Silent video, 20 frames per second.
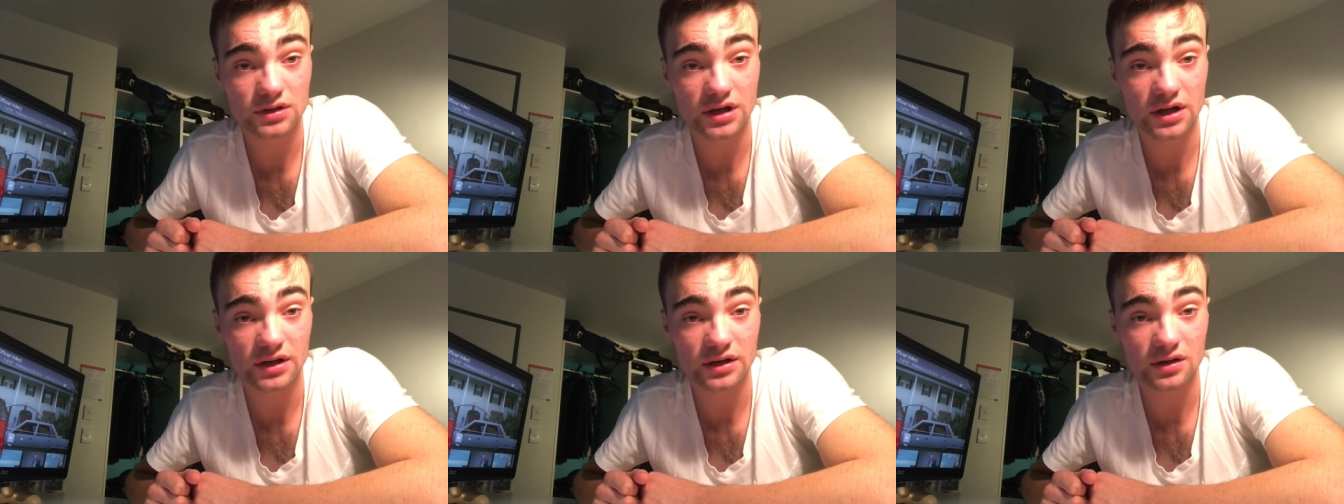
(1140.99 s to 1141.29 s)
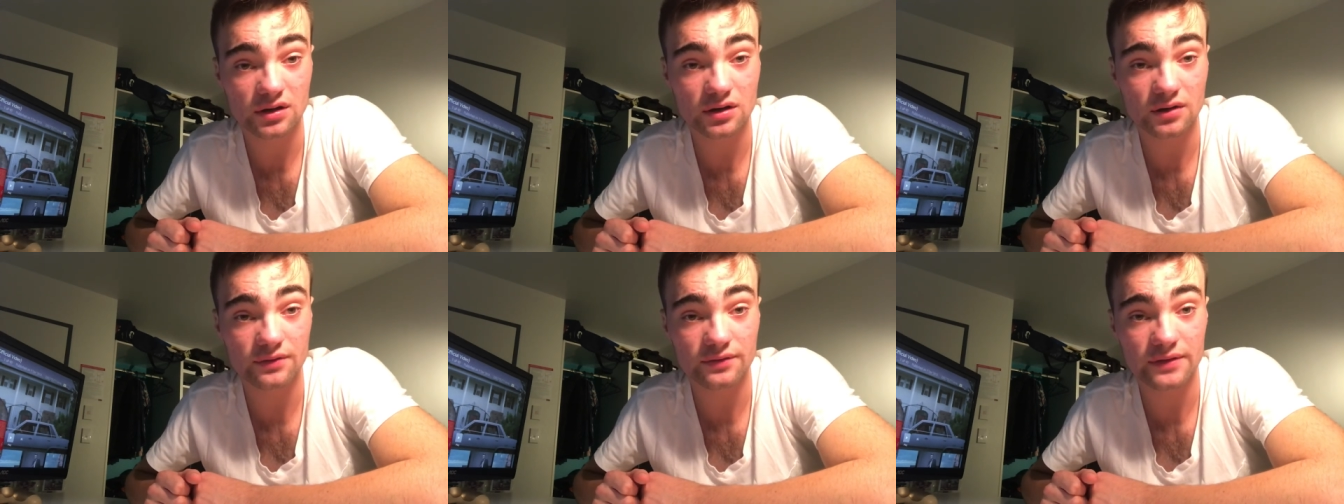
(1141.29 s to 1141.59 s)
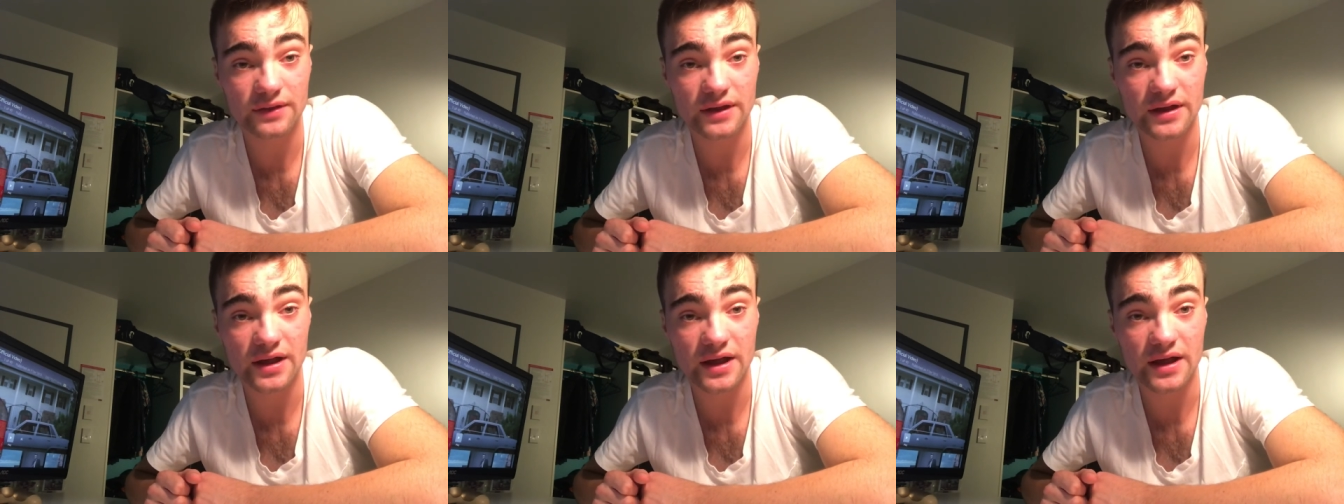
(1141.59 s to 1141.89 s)
cut it
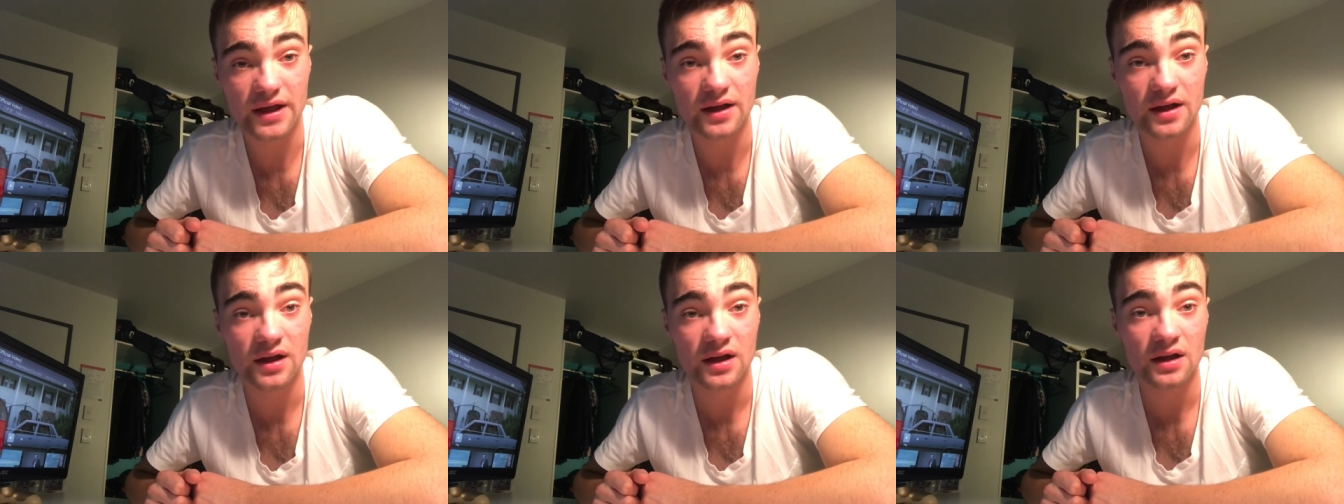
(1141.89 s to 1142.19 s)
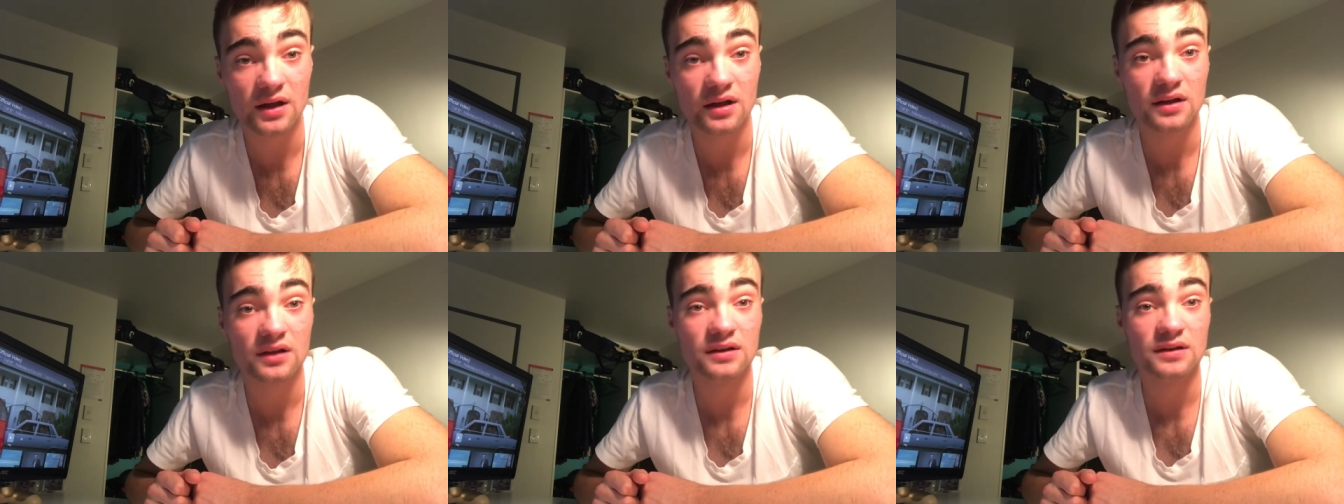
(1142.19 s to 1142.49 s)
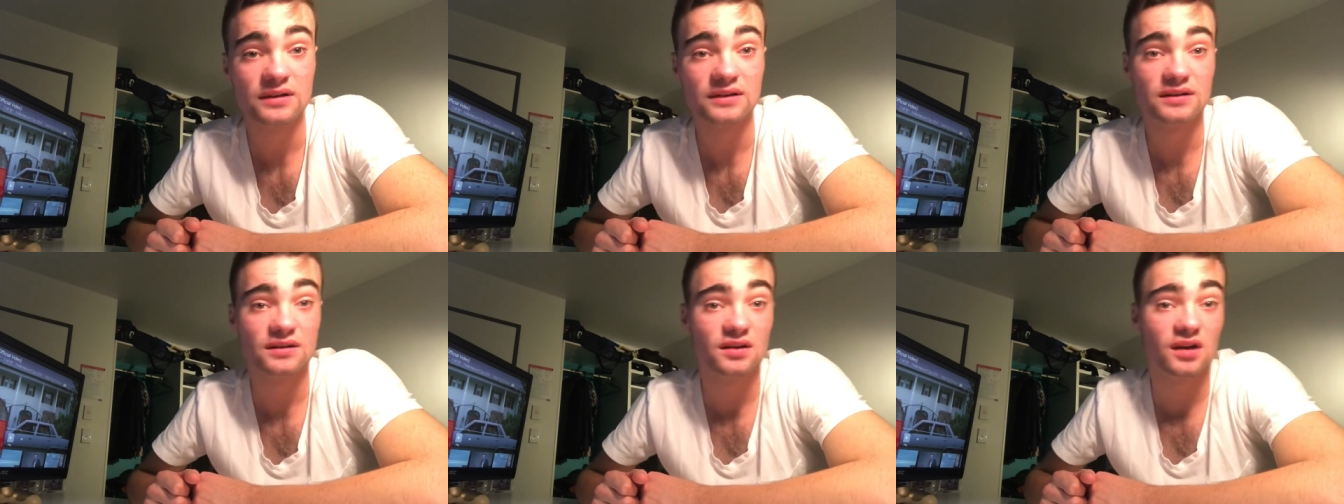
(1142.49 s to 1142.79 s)
off there
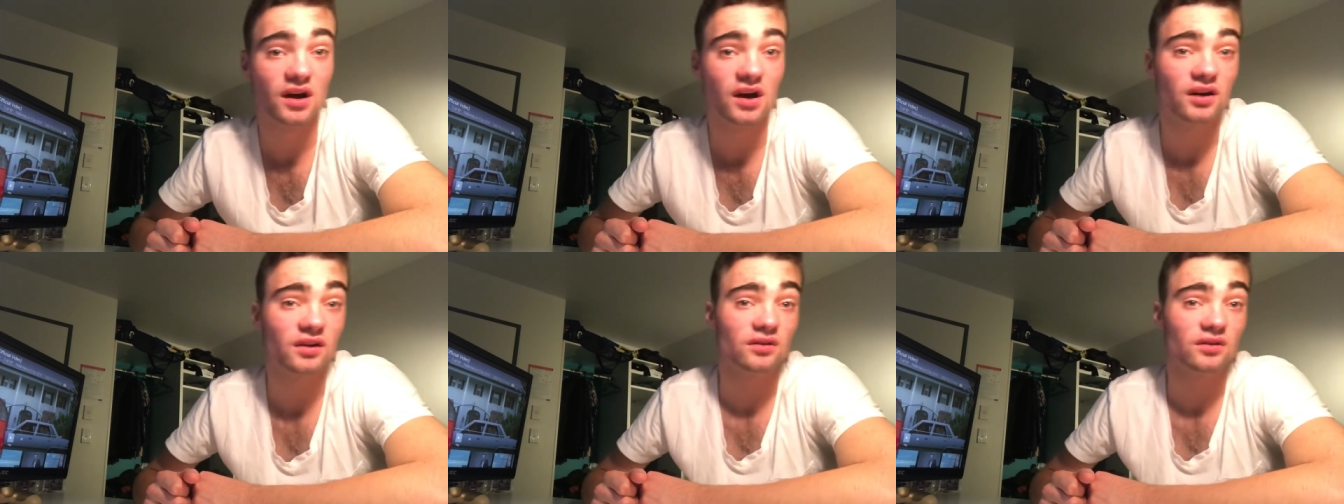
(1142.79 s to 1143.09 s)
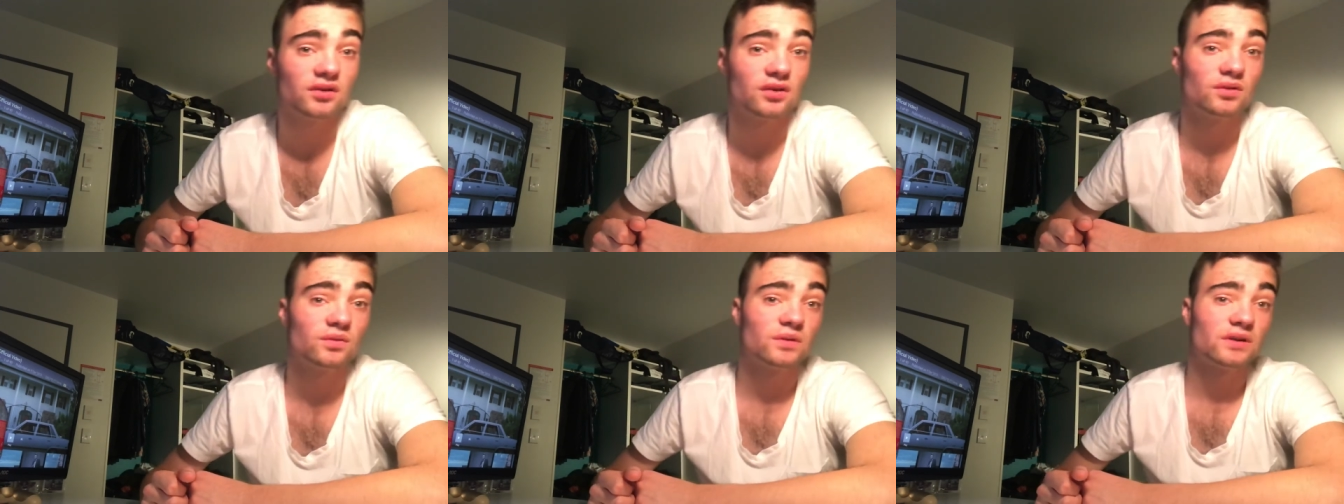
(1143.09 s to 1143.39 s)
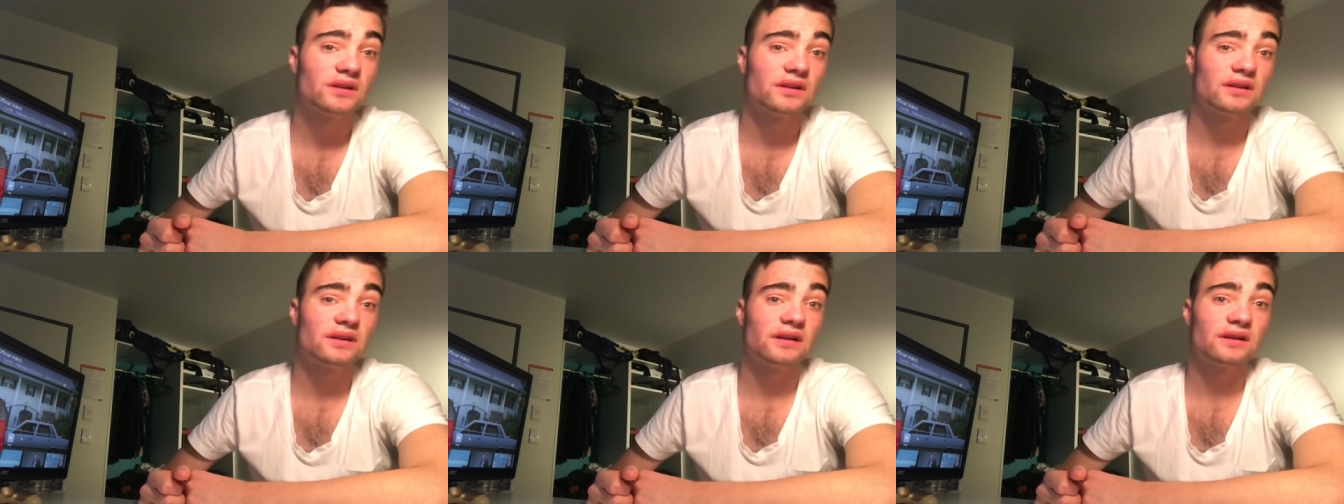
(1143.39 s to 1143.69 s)
i don't know whether